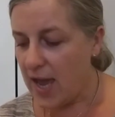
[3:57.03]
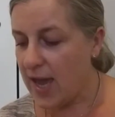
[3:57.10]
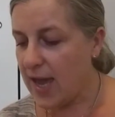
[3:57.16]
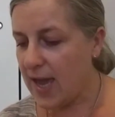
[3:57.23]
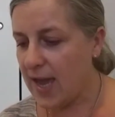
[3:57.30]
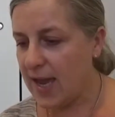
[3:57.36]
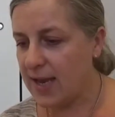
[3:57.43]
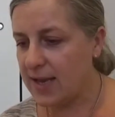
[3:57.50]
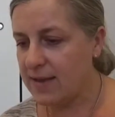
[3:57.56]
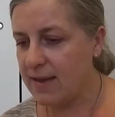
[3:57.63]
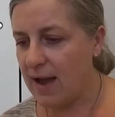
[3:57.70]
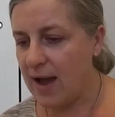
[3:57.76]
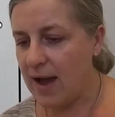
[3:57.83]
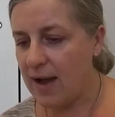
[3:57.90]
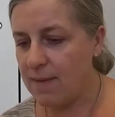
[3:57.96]
And
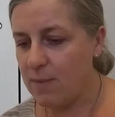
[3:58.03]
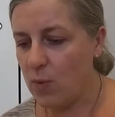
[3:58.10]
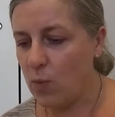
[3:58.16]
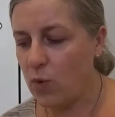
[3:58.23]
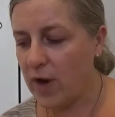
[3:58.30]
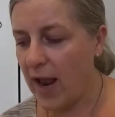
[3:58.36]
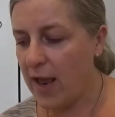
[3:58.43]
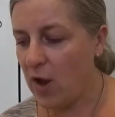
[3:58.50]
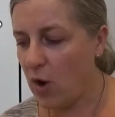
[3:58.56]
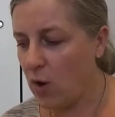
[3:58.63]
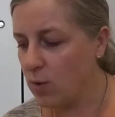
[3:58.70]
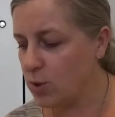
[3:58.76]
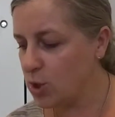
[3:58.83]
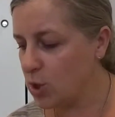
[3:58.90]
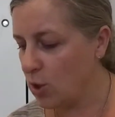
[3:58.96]
what I
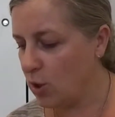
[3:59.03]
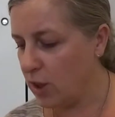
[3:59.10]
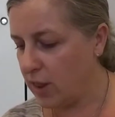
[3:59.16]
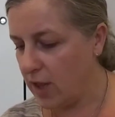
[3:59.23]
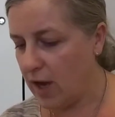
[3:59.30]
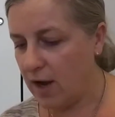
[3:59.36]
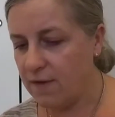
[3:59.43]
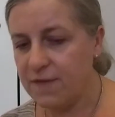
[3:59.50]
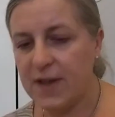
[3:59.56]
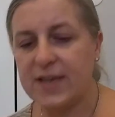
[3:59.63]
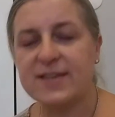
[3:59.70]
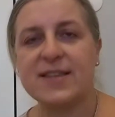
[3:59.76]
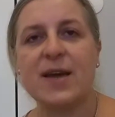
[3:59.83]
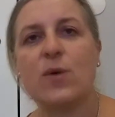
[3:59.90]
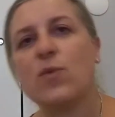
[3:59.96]
also love
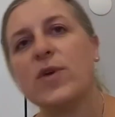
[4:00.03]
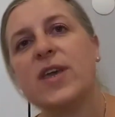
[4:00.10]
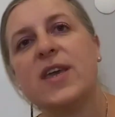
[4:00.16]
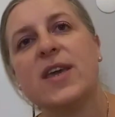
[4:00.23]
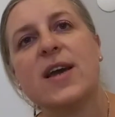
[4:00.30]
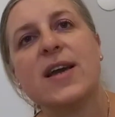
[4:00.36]
is that we